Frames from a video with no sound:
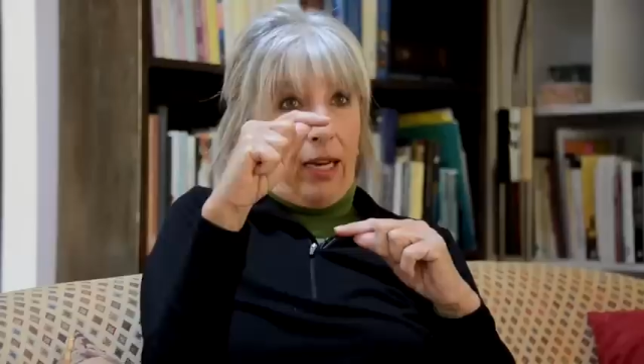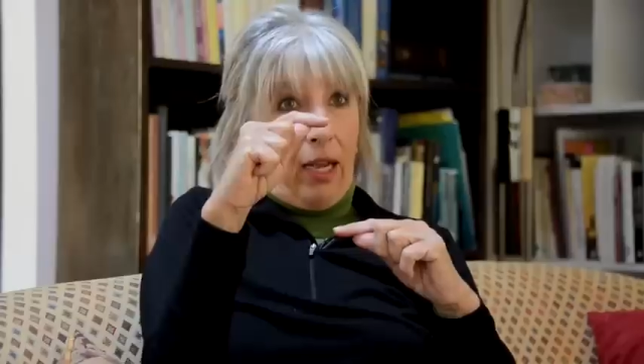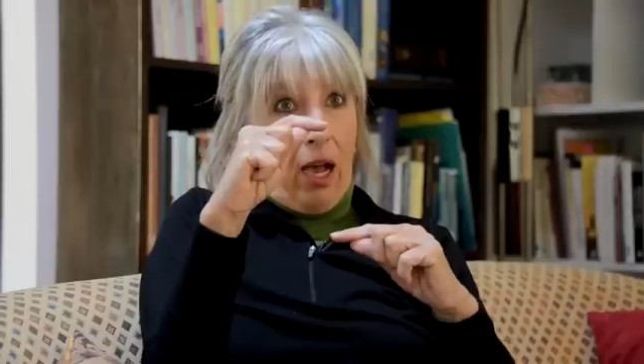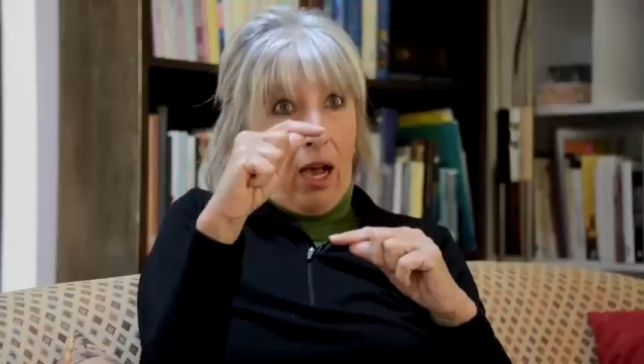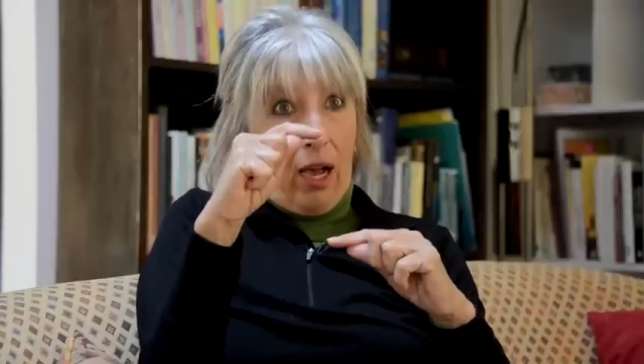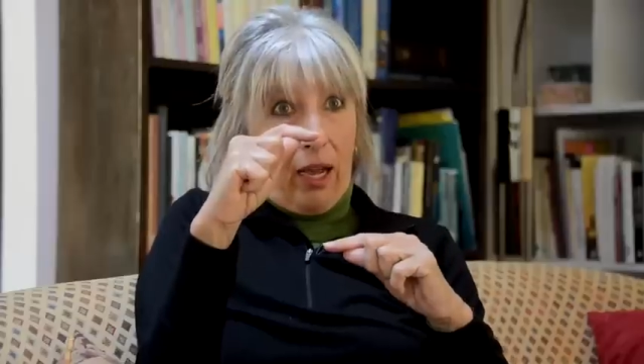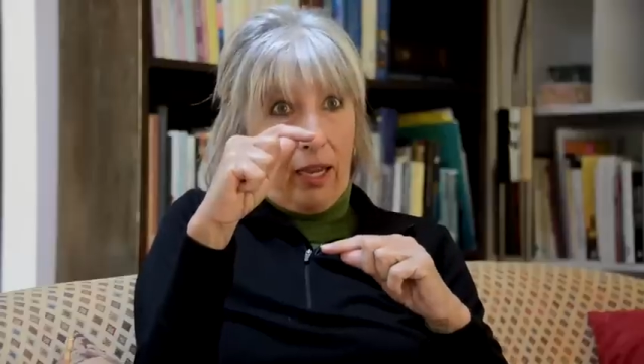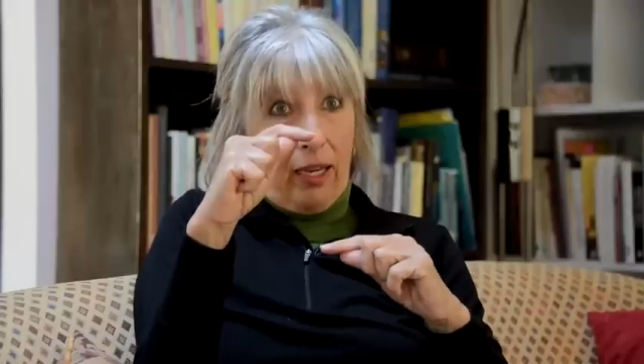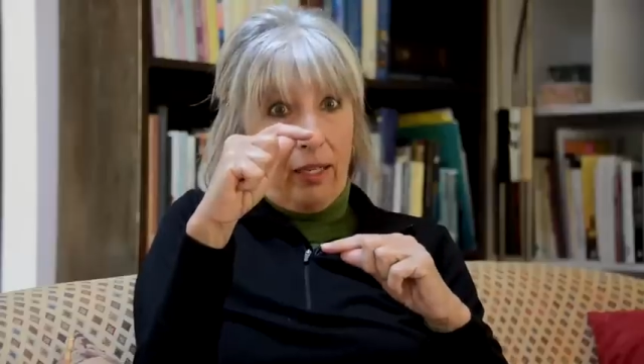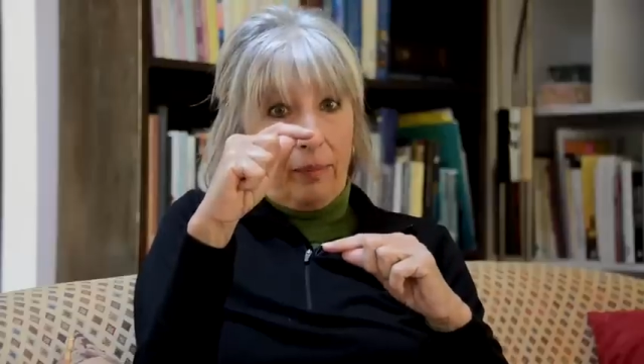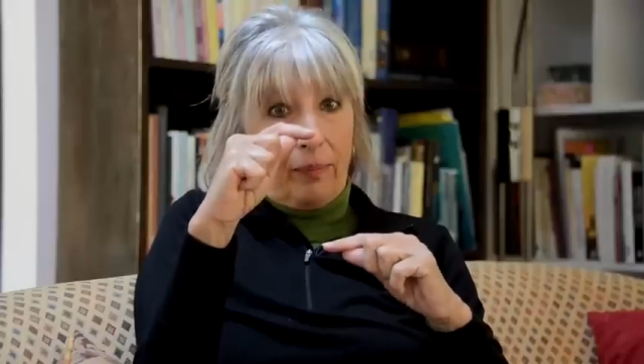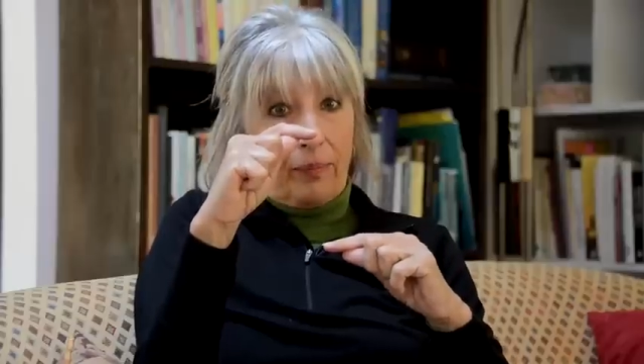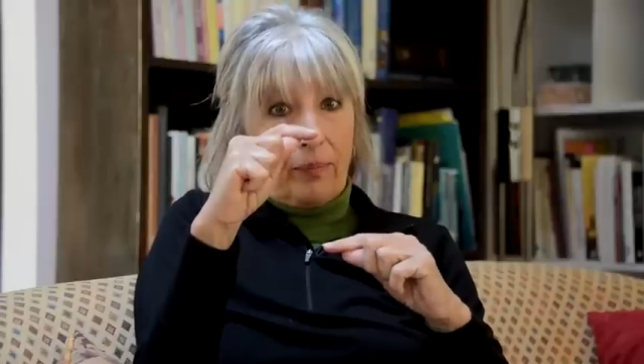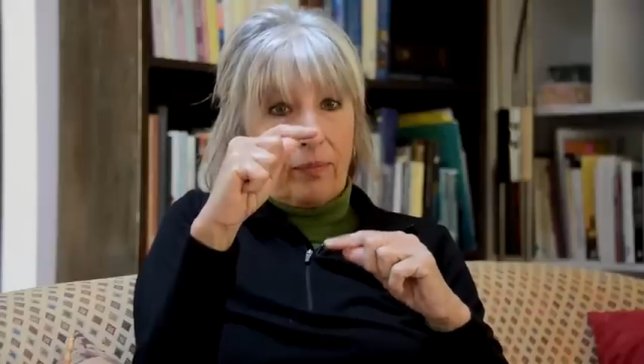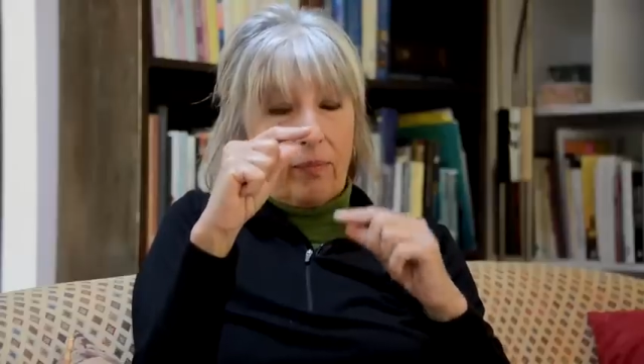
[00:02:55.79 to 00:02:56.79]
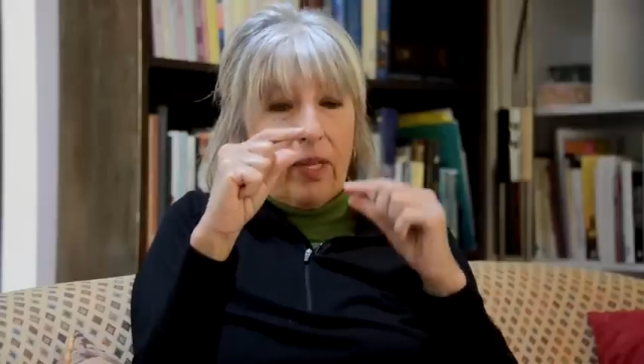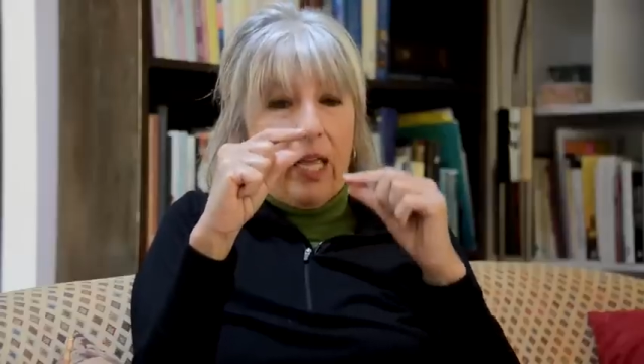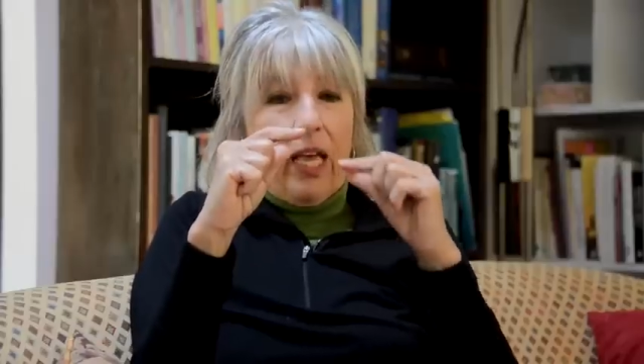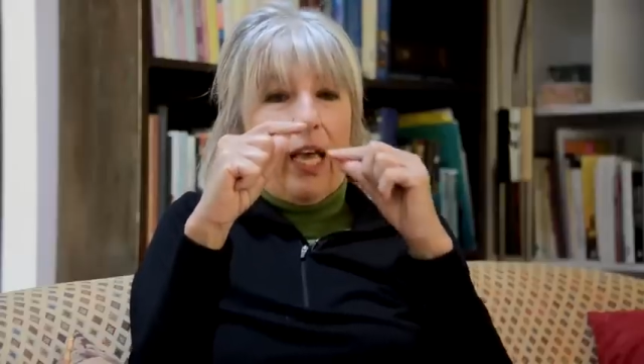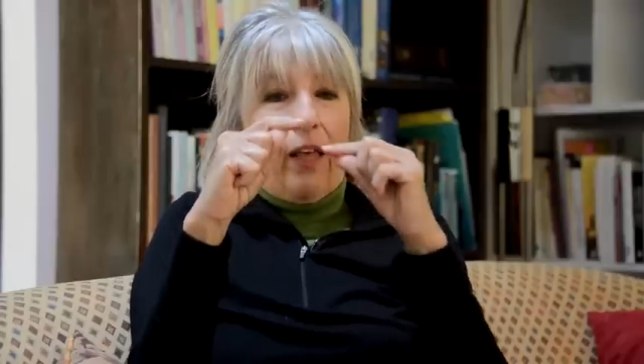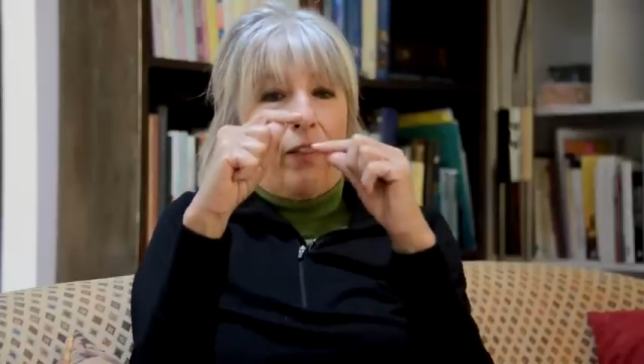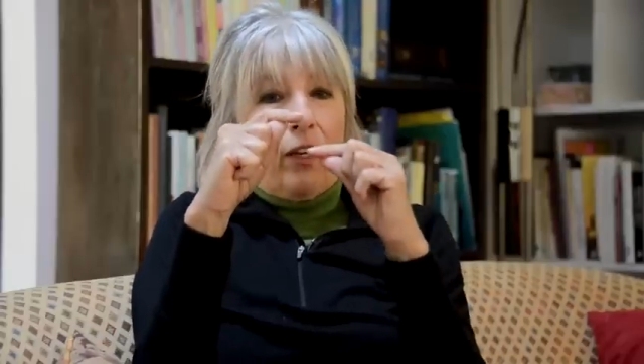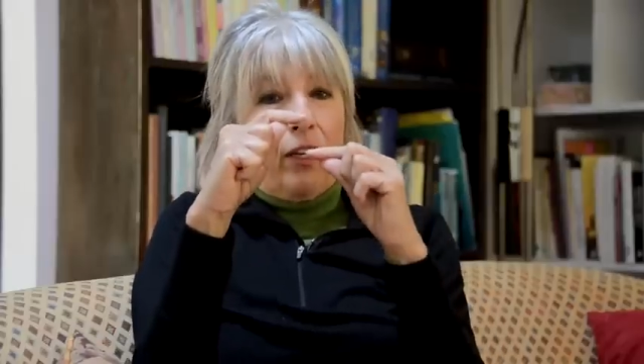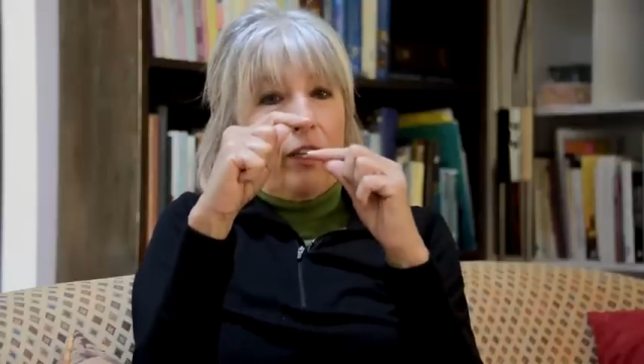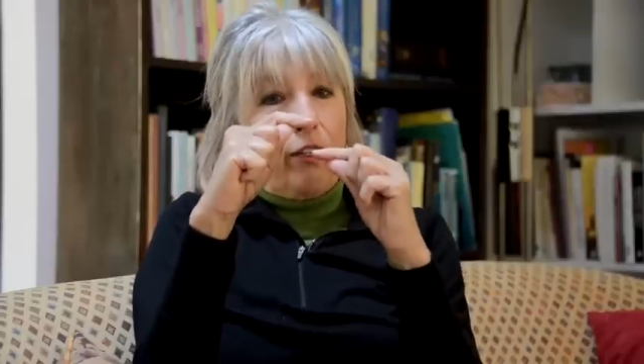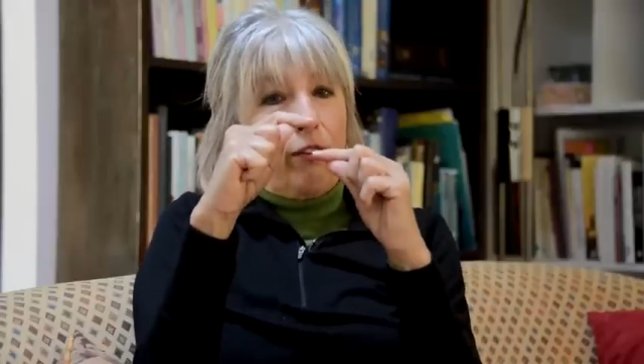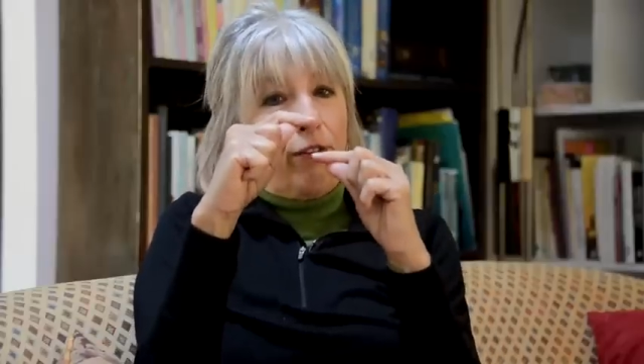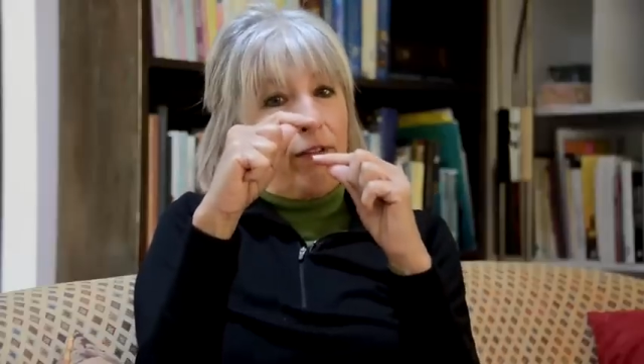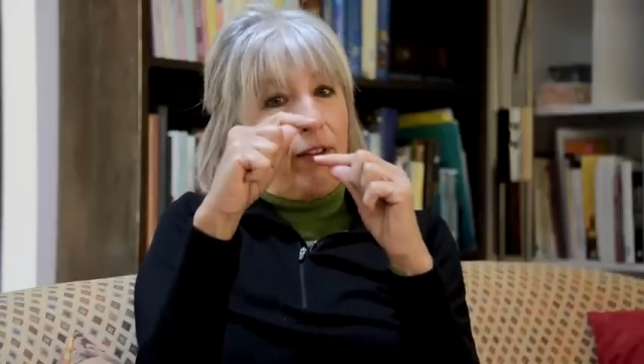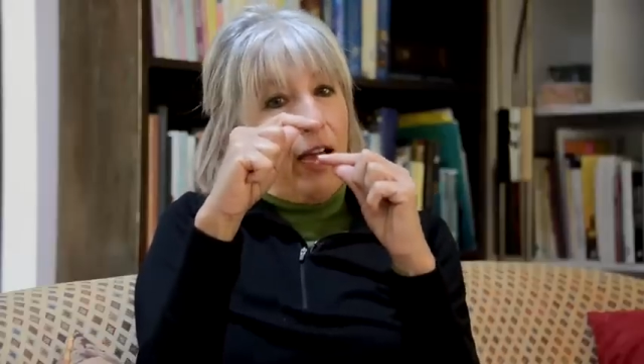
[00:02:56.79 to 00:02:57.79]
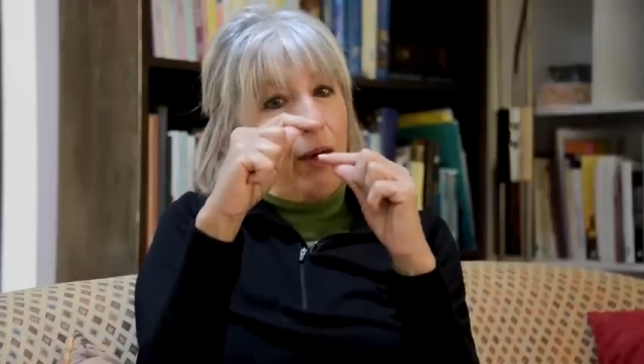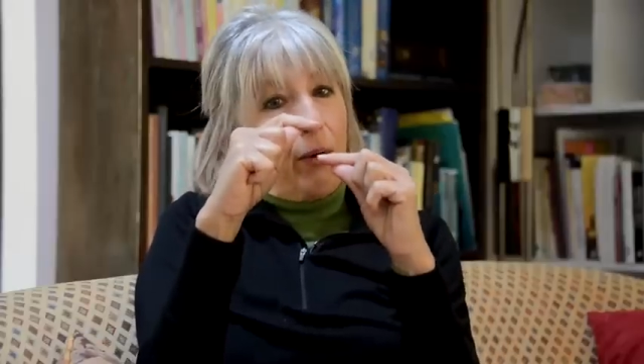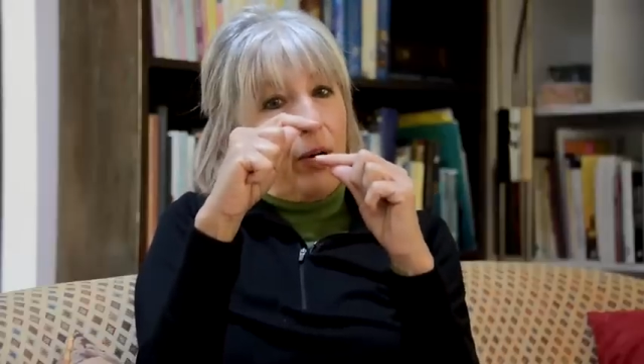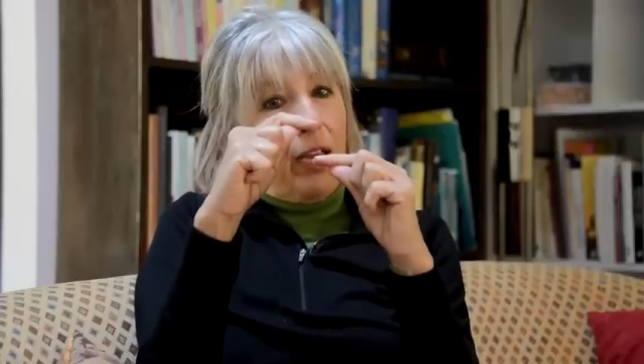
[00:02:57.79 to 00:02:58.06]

high, and the little flower